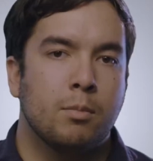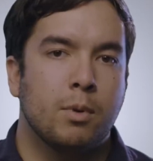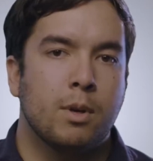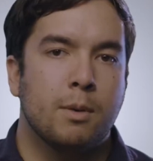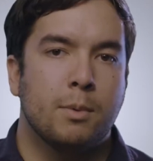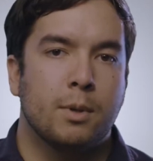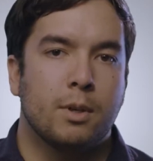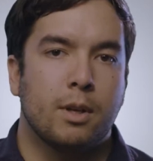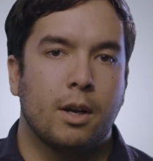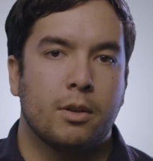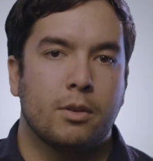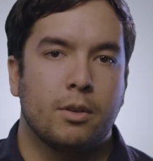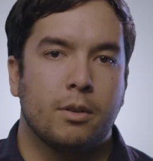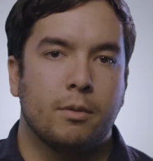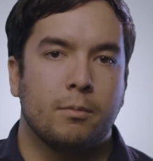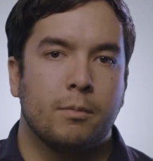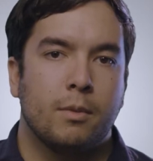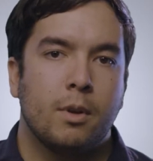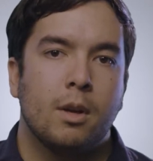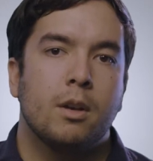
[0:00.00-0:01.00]

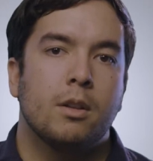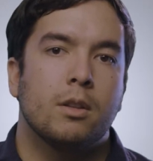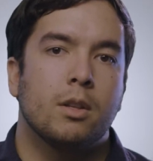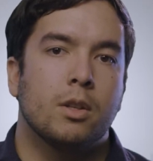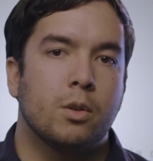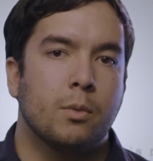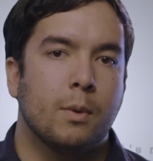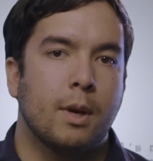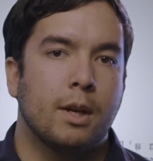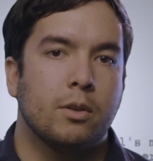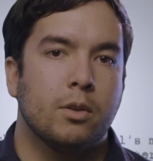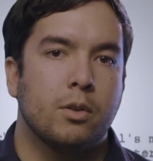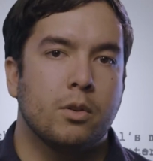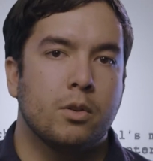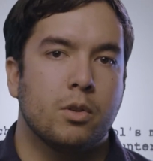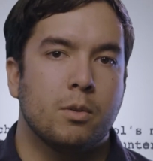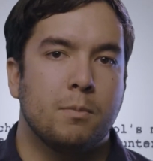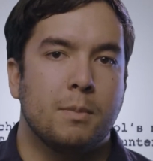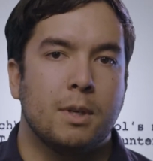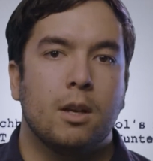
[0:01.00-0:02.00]
pre-production, the director
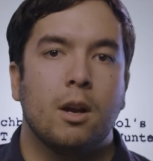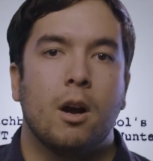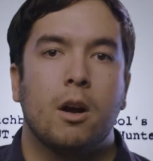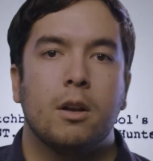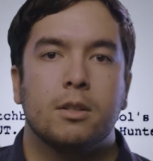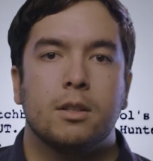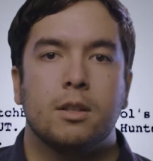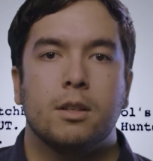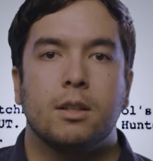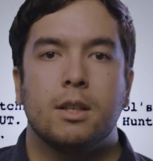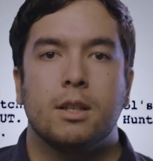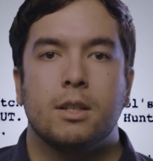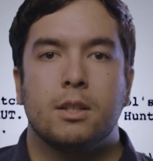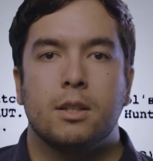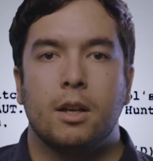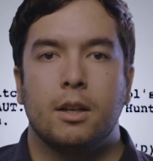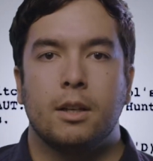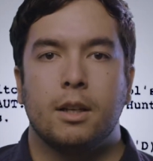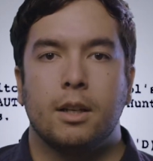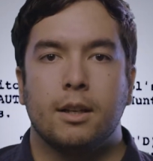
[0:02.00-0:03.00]
should be constantly
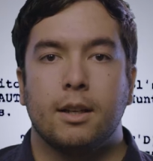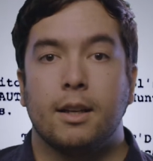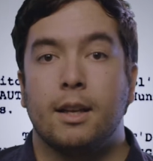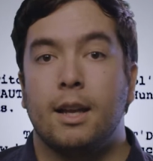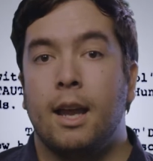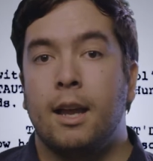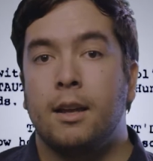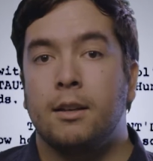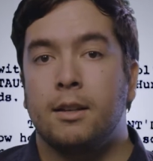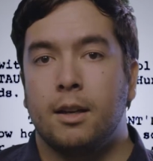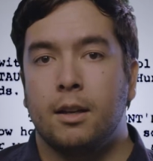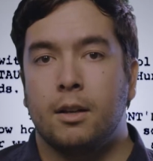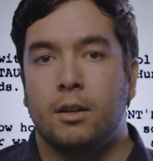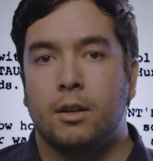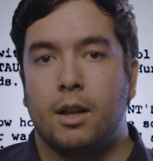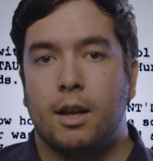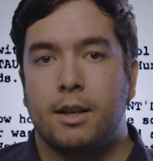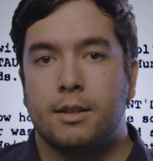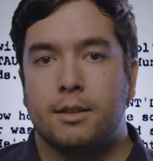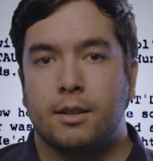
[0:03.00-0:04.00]
studying and
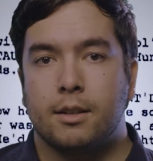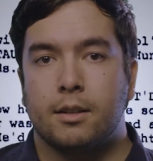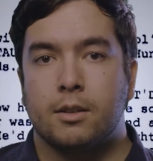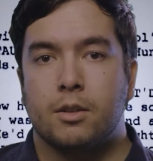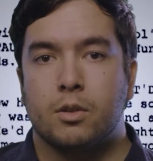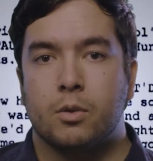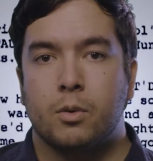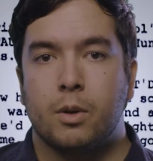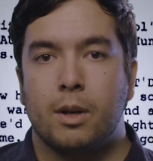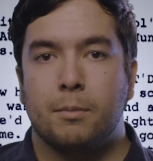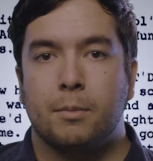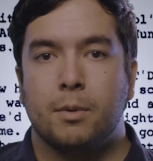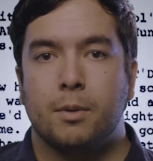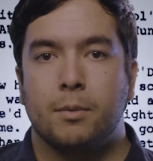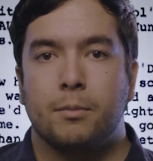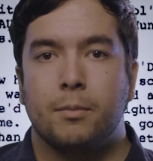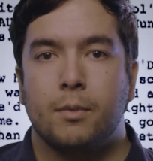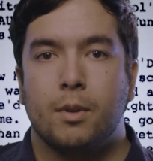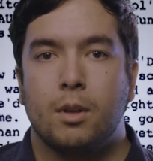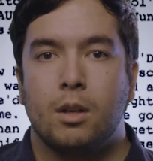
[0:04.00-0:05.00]
analyzing the script.
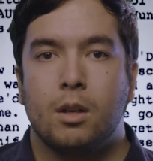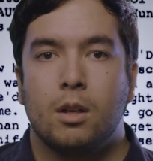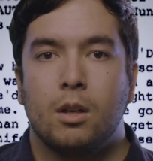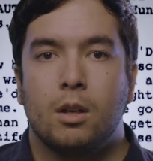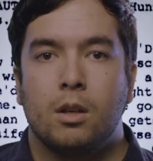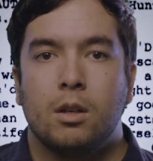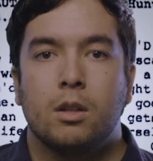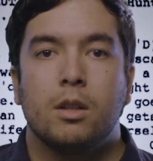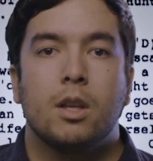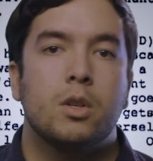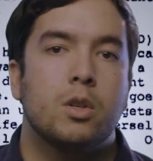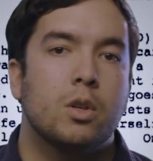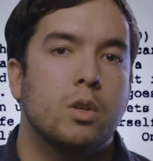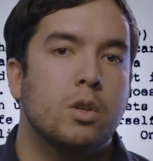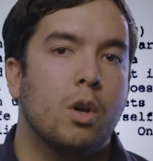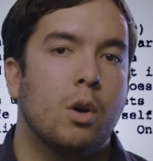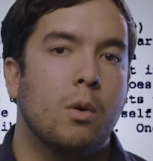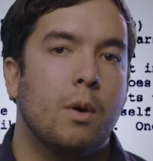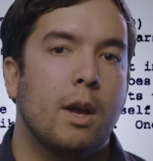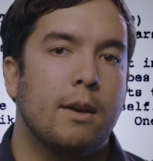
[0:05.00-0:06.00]
They should
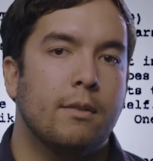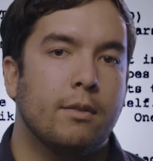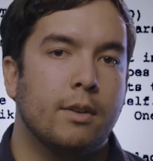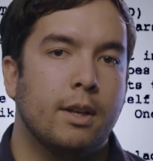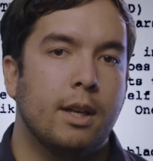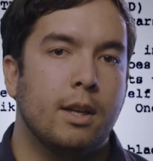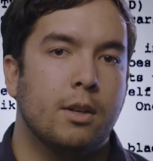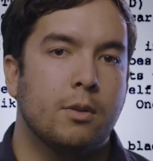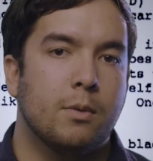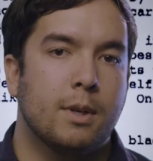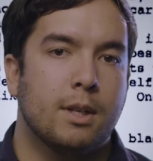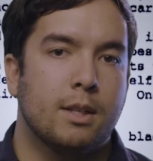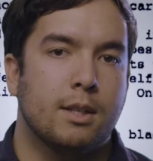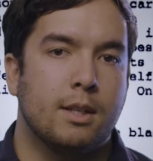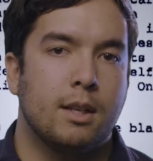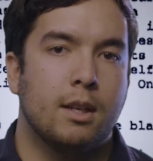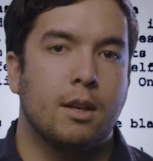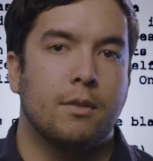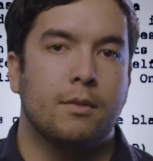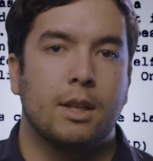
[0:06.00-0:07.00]
know every
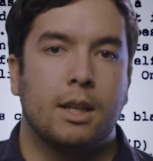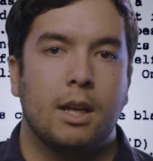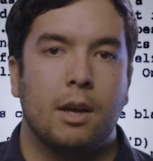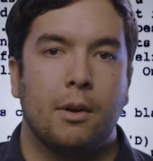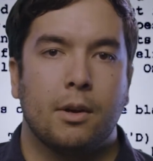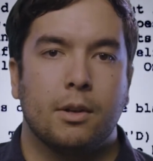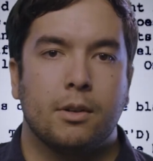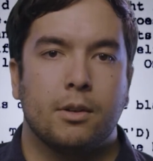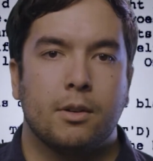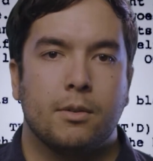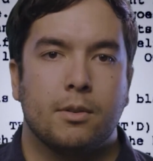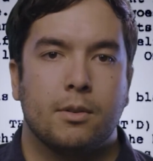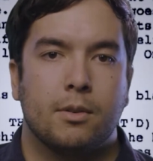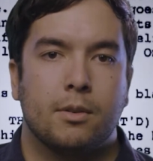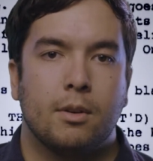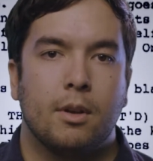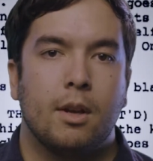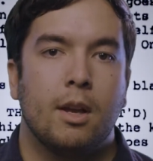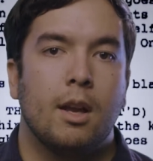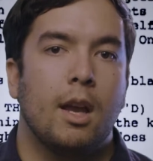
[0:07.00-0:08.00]
intricacy of the characters
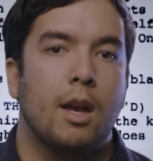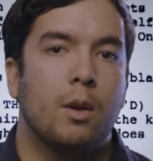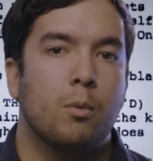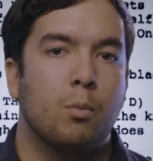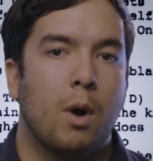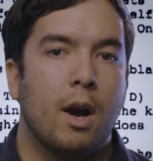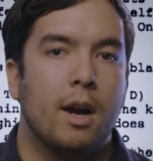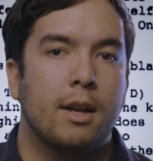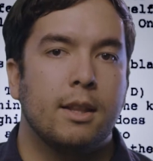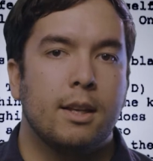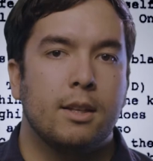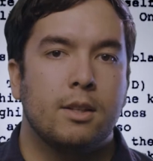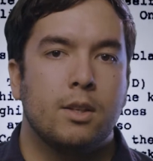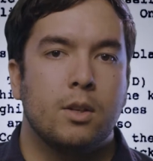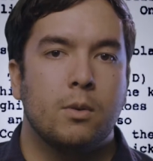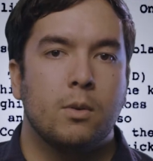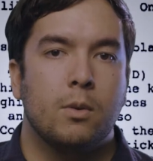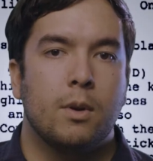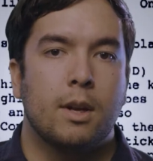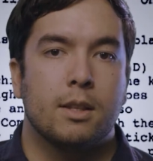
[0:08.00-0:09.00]
and why they
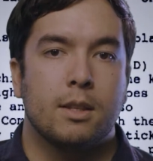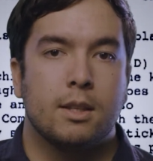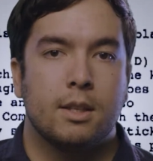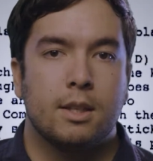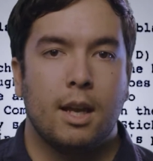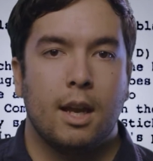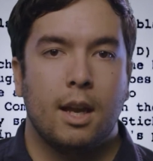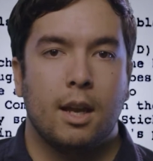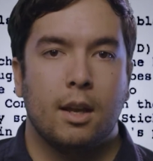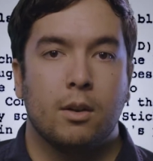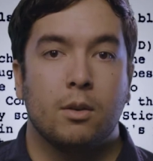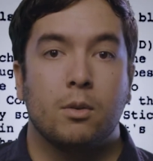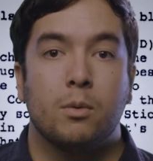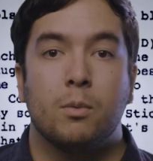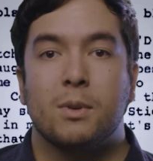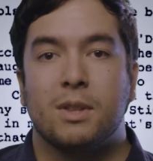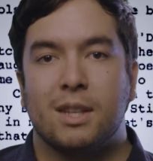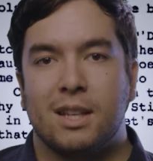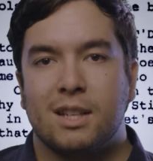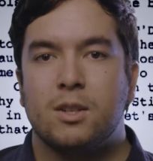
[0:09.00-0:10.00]
do and say
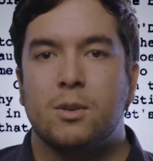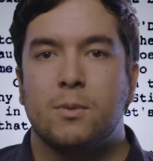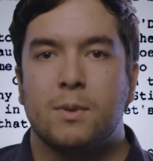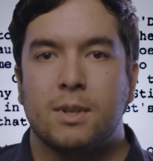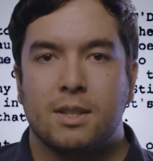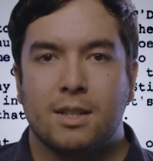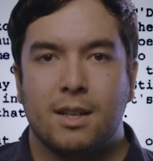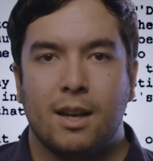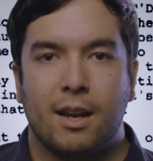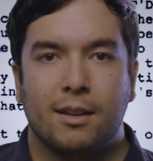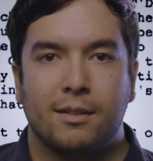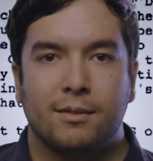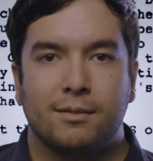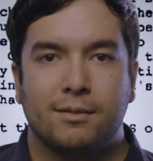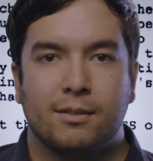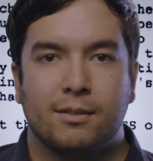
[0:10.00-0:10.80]
what they do and say,